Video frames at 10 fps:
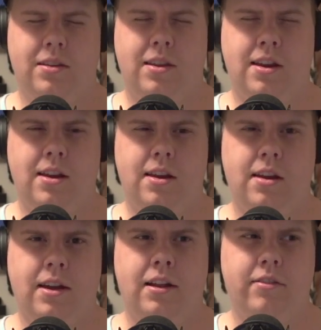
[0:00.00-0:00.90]

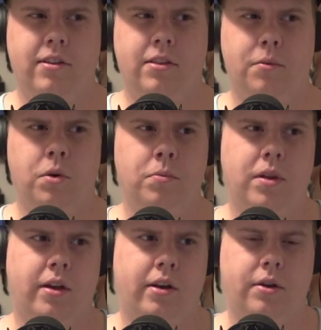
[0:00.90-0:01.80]
the elephant in the room
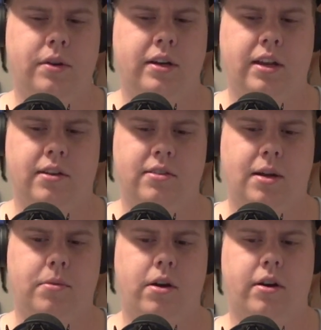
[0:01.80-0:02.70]
that no one can
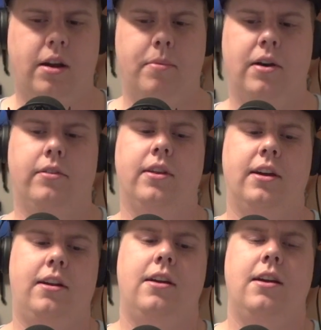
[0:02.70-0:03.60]
stop talking about
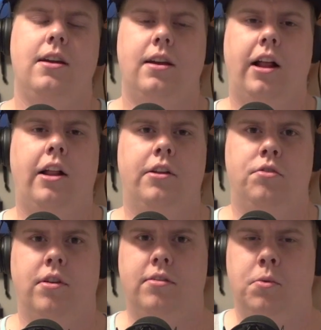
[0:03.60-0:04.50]
that I'll
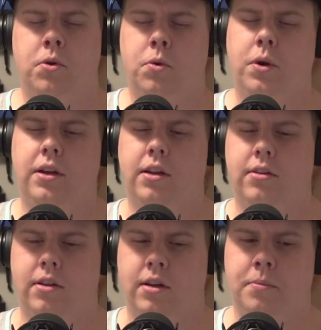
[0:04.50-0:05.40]
address real quick
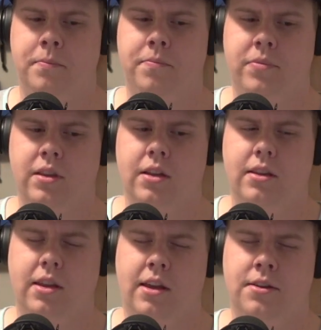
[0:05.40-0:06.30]
is the
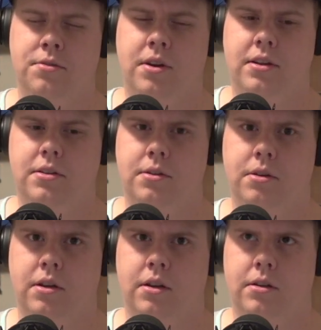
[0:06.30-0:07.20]
injury
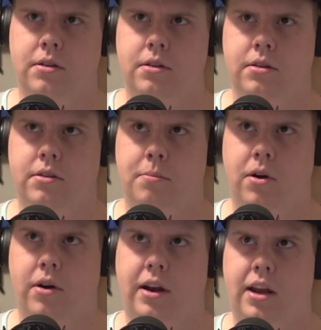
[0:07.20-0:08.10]
to
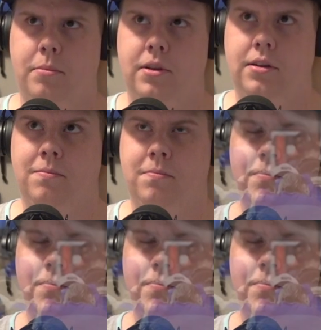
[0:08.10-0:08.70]
Damar Hamlin.